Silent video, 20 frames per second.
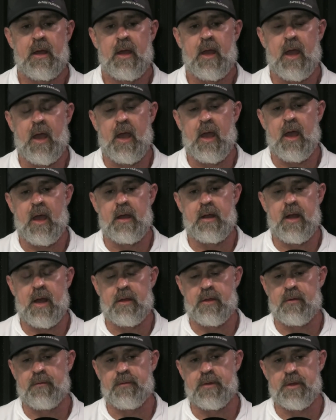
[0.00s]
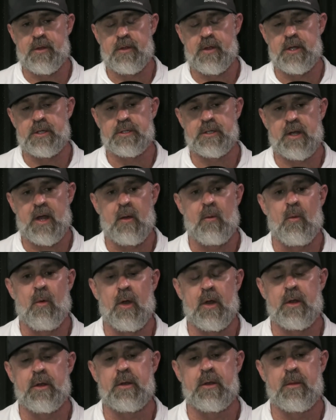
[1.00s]
And as a physician, I
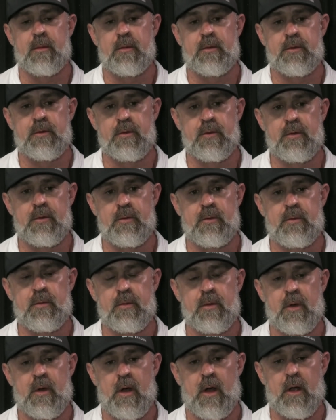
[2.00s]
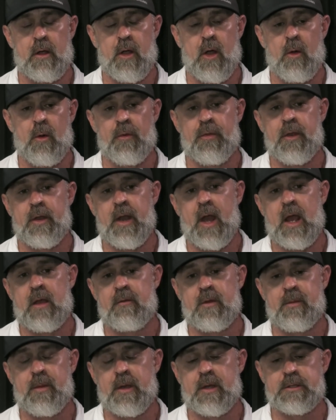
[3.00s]
wanted to go with the
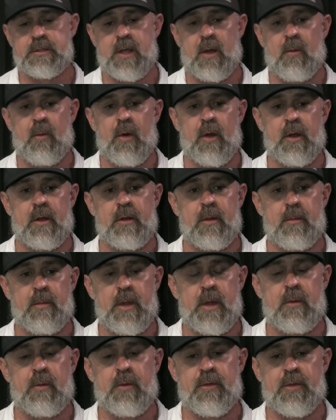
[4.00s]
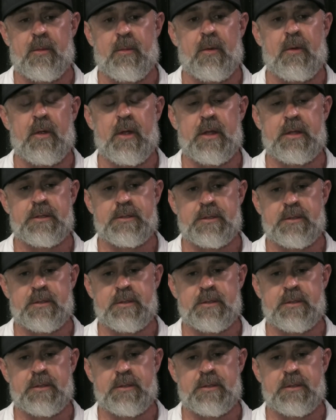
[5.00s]
Navy because I wanted to be with the Marines.